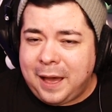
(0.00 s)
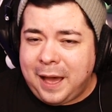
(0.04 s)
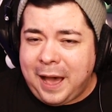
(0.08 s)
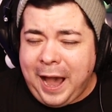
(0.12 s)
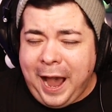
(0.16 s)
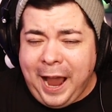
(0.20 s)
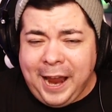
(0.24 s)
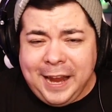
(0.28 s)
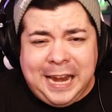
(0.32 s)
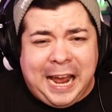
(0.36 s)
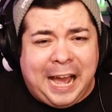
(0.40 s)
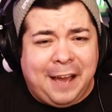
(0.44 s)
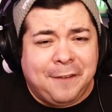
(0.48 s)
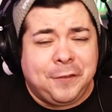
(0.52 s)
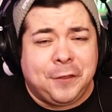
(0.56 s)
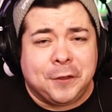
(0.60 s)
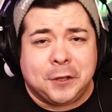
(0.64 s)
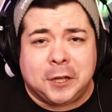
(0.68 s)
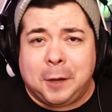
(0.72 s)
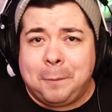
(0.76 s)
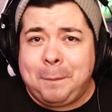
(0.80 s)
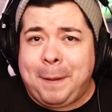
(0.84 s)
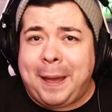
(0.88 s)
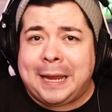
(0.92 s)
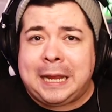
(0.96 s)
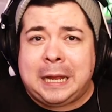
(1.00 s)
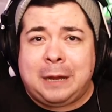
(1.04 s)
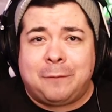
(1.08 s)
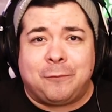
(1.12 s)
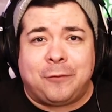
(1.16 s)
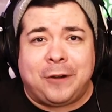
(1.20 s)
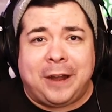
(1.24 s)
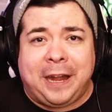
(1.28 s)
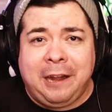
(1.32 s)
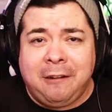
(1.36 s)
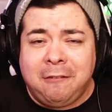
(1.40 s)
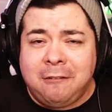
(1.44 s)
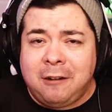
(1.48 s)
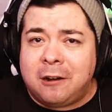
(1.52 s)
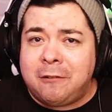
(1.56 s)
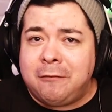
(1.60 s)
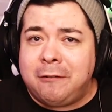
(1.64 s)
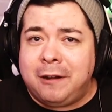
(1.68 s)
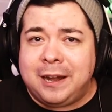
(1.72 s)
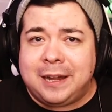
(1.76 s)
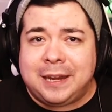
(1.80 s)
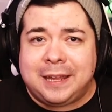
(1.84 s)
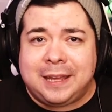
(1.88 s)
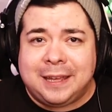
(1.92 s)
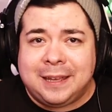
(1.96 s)
I have to go back up for air
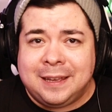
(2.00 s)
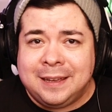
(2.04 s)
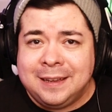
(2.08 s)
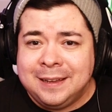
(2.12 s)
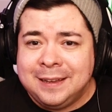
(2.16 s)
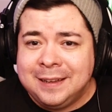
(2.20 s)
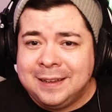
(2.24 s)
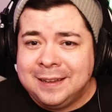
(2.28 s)
already.